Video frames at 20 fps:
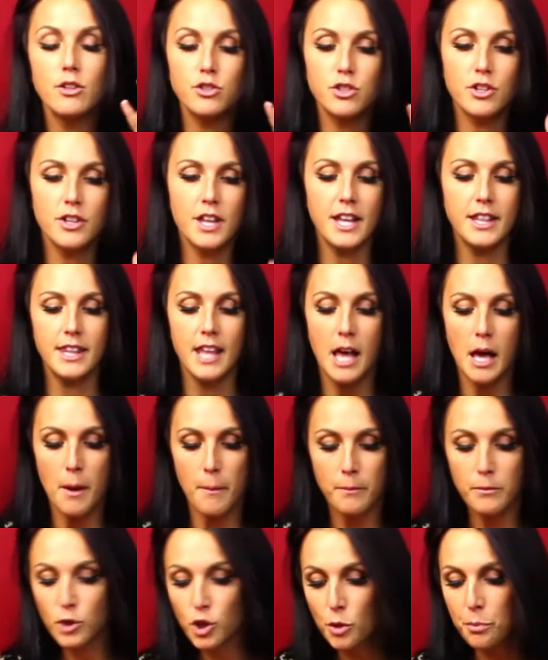So then
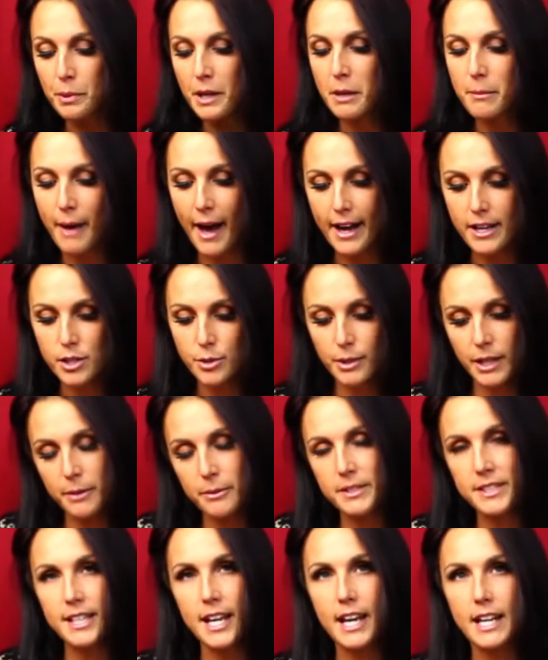looping back to what I was
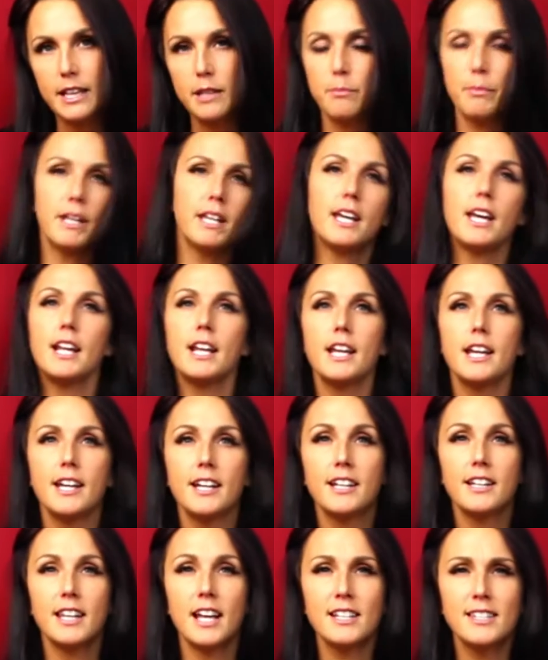saying at the
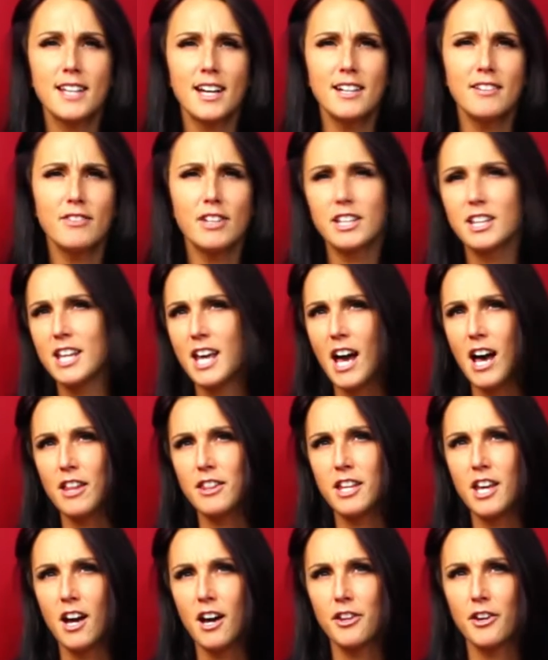beginning, that's kind of like the
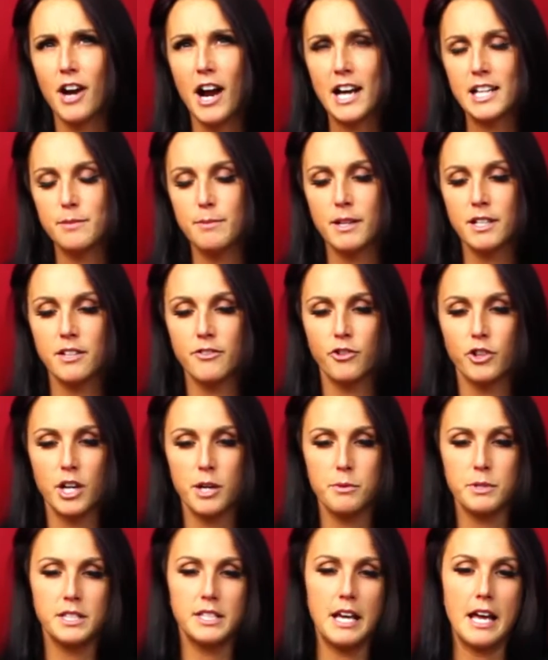other aspect of what I
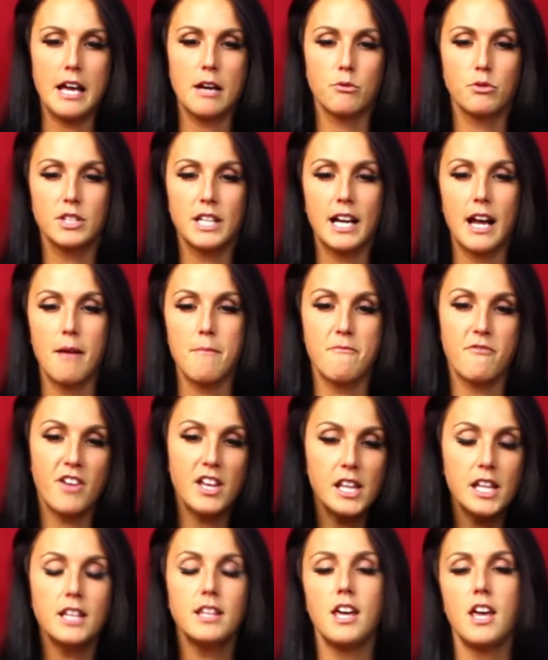was saying was like, I'm
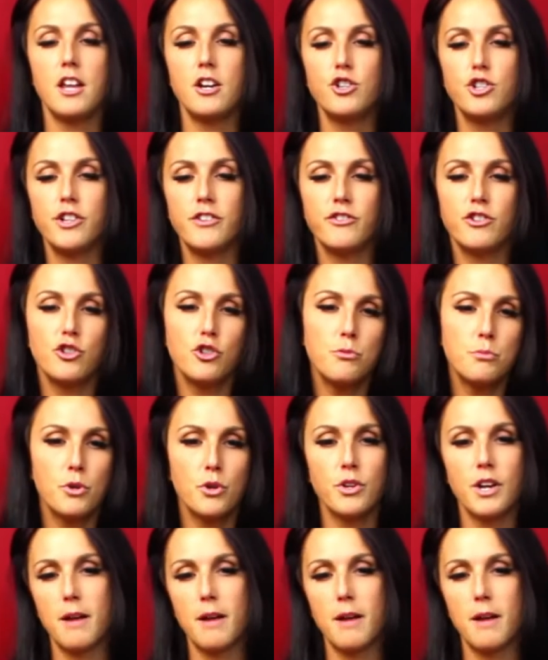feeling the energy of the new moon.